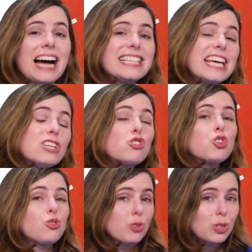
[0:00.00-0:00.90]
say
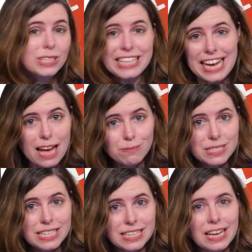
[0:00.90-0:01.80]
truly
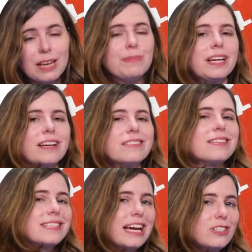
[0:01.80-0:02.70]
empty because the
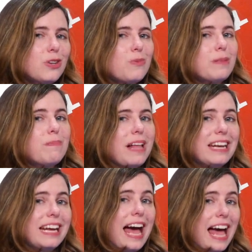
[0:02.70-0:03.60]
sector with
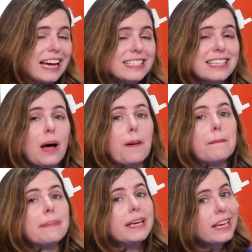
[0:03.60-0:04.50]
planet X
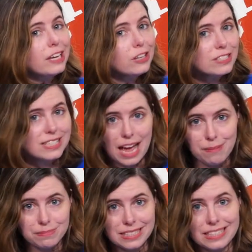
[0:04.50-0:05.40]
appears
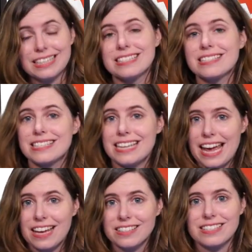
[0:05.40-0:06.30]
empty in
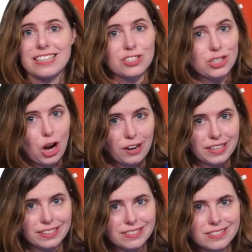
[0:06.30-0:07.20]
scans and
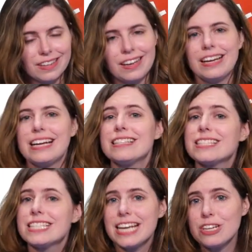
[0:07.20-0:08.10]
targets. In
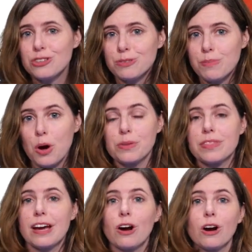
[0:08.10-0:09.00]
standard mode,
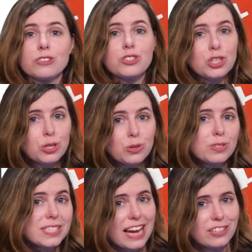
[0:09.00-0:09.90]
there are two
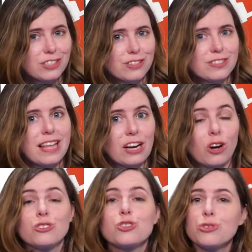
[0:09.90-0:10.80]
sectors that are
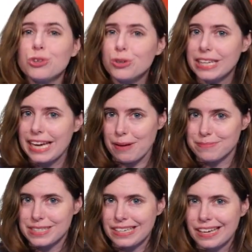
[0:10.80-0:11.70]
truly
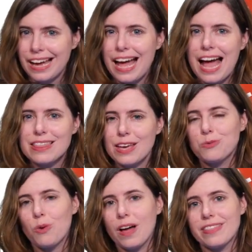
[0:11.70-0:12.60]
empty, and then
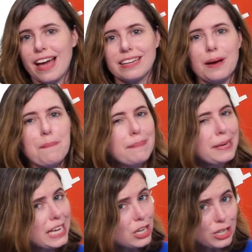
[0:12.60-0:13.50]
one that
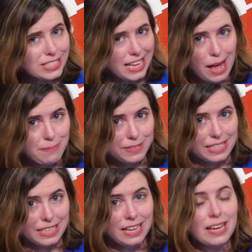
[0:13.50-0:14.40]
appears
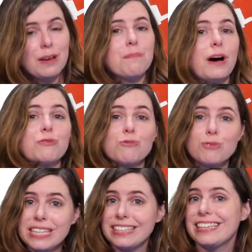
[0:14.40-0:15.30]
empty but
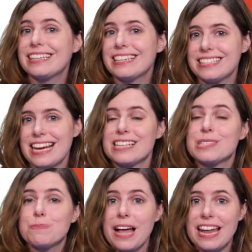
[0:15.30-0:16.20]
really contains
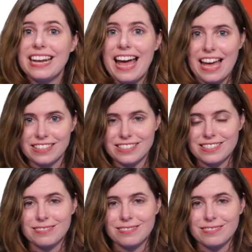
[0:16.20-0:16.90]
planet X.